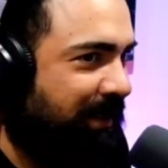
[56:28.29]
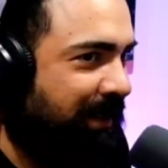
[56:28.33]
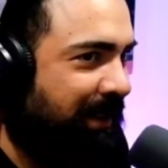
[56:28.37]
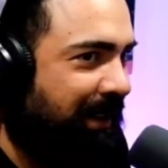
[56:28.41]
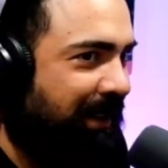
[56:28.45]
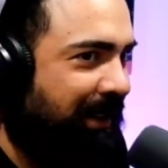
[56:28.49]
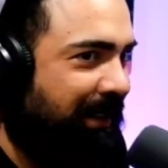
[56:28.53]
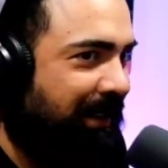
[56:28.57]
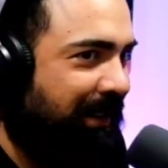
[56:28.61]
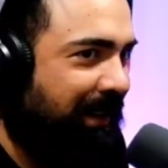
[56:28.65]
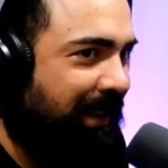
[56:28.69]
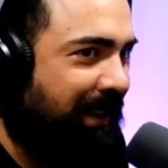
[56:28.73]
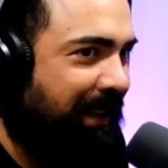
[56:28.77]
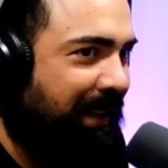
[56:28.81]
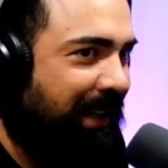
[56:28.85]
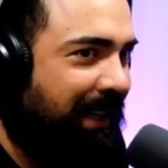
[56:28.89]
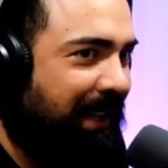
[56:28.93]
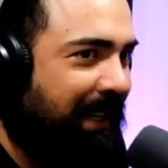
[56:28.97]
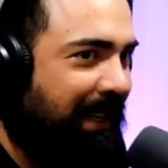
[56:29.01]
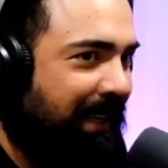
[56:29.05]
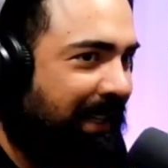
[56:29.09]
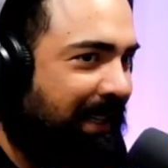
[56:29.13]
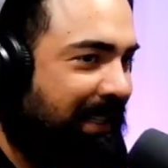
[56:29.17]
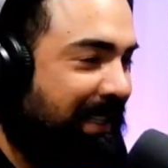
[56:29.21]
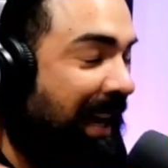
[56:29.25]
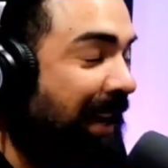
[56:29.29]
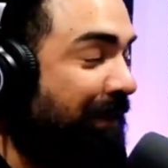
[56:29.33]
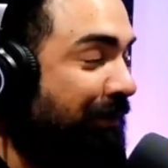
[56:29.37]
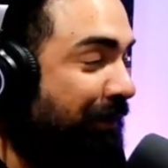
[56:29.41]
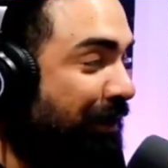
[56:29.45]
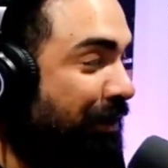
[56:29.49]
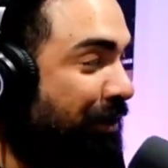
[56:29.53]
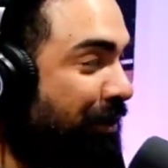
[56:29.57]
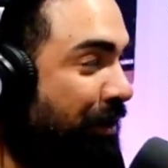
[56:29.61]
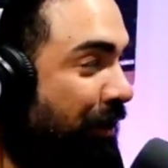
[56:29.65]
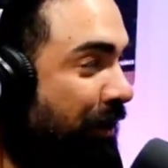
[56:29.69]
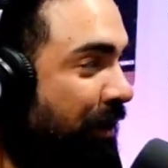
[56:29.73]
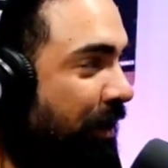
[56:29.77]
Yeah. So, because
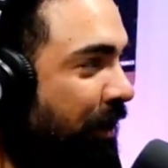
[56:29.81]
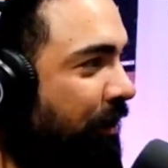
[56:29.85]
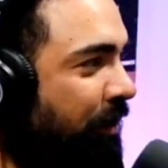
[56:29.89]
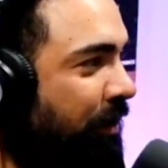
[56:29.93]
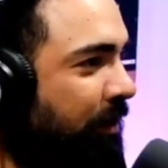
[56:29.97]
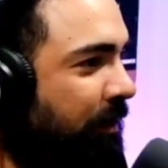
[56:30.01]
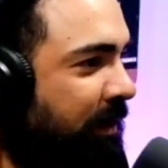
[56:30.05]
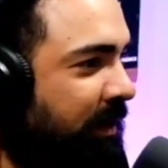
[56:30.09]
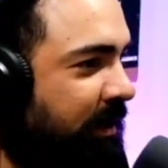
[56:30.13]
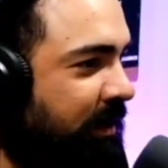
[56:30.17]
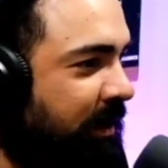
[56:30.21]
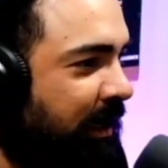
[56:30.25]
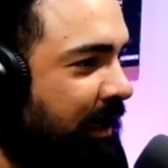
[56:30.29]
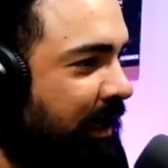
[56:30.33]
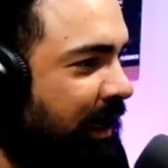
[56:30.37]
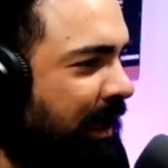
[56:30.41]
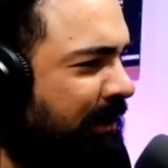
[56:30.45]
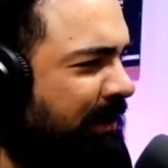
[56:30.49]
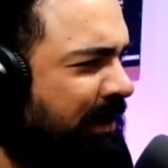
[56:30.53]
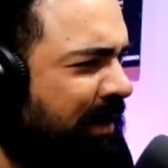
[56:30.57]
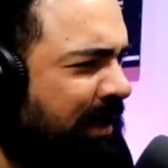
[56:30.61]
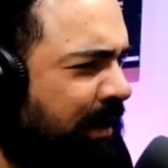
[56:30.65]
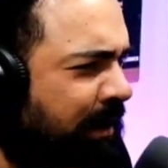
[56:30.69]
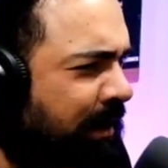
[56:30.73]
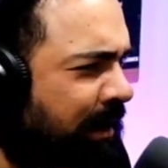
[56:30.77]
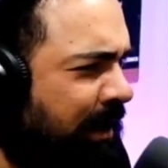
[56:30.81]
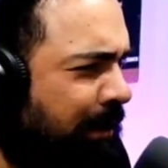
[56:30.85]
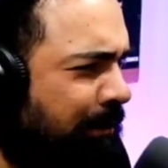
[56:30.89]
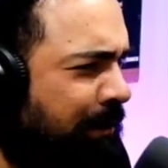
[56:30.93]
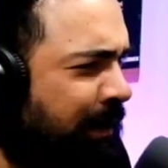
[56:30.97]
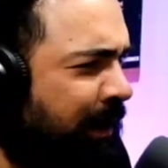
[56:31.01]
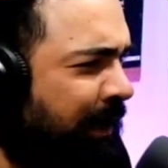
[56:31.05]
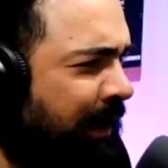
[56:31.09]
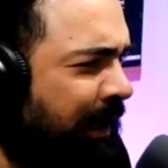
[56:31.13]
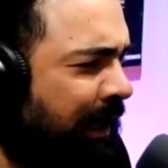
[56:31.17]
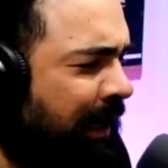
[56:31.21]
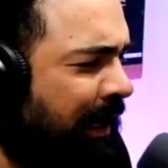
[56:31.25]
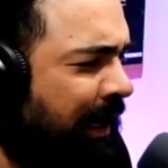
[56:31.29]
after the show, the owner was like, I'm sorry,
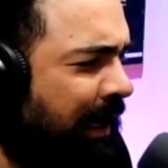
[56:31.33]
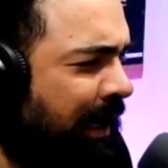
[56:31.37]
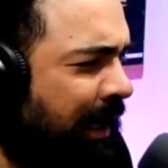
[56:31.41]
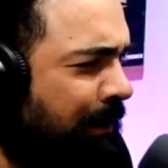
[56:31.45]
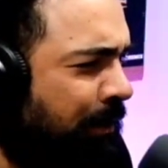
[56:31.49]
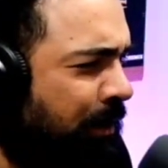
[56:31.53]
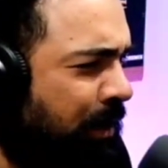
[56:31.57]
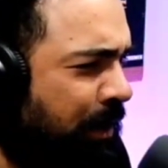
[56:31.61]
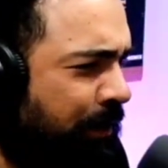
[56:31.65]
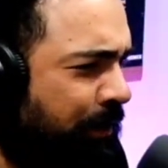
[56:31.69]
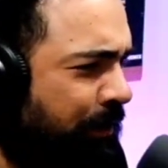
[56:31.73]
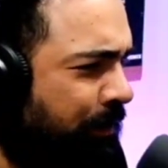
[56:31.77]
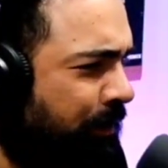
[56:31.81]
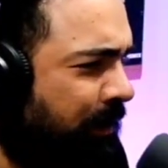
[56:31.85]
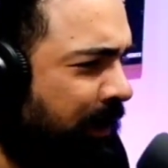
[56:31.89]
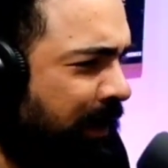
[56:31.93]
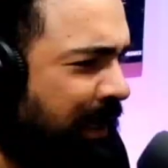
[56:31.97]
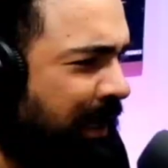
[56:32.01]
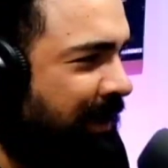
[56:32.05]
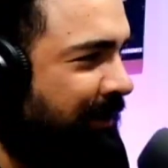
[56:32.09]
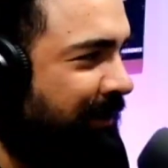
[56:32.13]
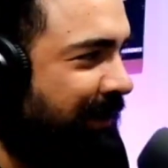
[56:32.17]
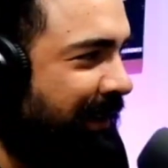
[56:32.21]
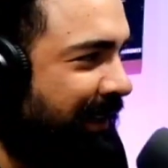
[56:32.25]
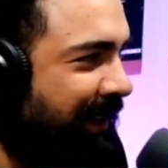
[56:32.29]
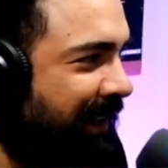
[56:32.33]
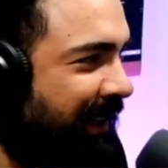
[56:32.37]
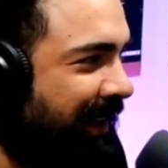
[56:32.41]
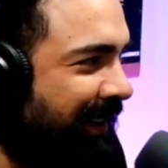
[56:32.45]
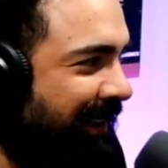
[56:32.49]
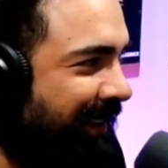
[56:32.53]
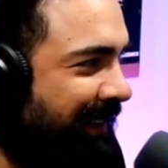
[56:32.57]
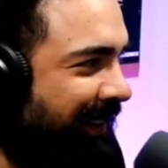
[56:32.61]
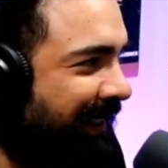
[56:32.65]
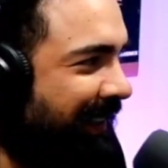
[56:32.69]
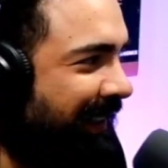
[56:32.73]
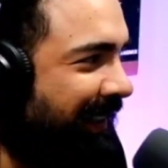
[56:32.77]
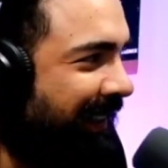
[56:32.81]
I'm going through a lot right
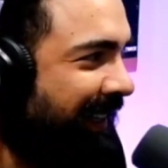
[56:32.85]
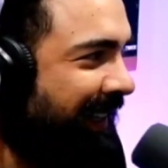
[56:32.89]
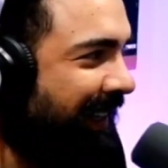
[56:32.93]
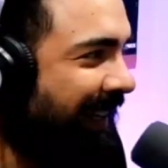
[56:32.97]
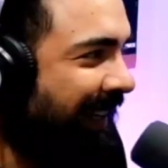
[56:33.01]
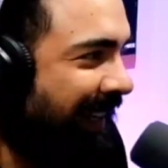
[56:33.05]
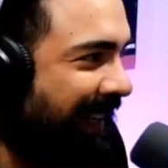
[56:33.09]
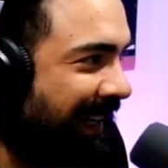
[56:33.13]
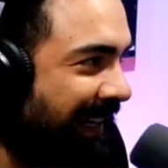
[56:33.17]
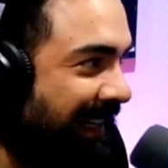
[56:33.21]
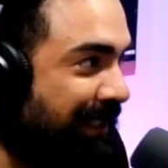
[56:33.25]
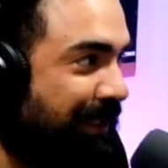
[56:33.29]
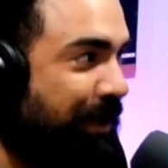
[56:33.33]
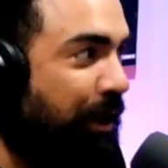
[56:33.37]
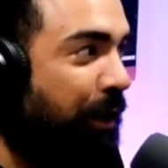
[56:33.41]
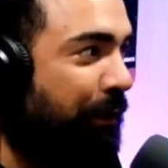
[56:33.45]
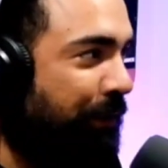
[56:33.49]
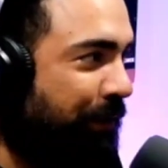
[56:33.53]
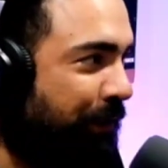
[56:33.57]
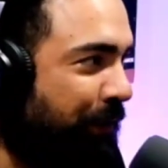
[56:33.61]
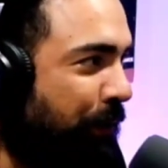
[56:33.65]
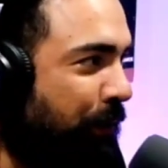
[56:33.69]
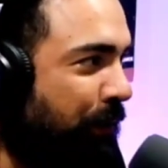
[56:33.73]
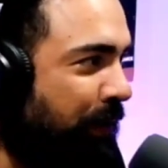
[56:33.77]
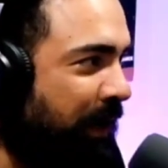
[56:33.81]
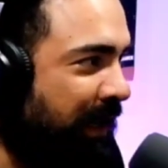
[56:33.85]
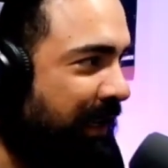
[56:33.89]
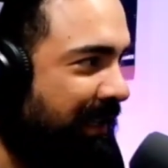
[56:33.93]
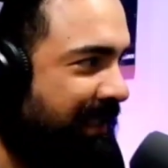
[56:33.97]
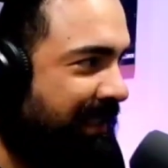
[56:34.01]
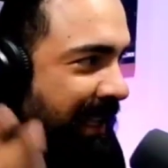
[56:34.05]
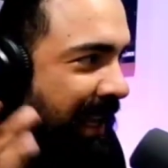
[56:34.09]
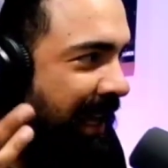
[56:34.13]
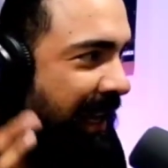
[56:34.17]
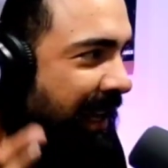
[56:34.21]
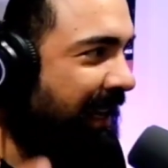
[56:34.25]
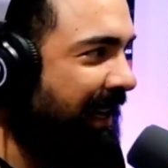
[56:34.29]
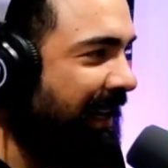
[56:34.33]
now. Like, he's going through it and
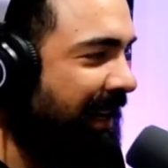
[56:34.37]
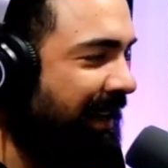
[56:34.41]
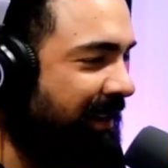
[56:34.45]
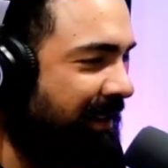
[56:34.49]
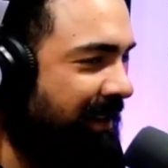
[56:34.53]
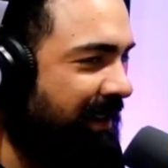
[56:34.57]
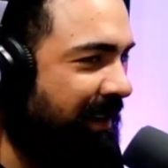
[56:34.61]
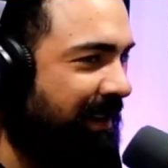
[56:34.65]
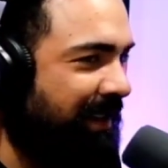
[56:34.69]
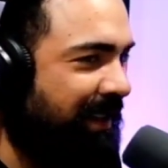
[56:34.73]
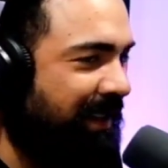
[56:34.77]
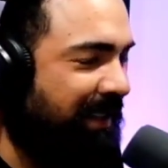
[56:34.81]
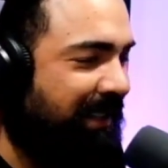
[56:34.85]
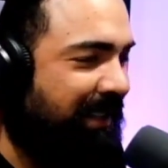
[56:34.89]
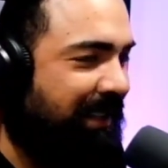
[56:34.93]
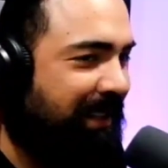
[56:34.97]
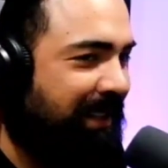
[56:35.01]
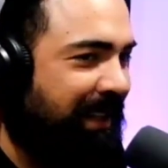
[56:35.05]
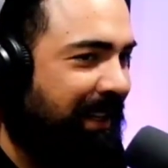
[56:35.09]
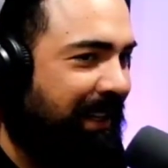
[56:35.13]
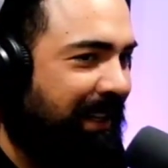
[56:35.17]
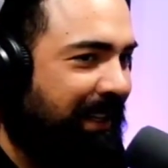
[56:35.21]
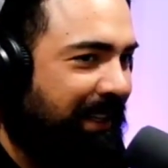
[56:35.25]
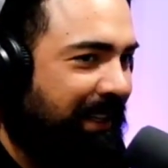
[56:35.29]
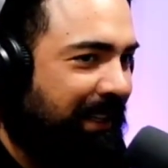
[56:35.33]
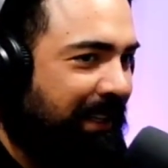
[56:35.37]
he's taking it out on us.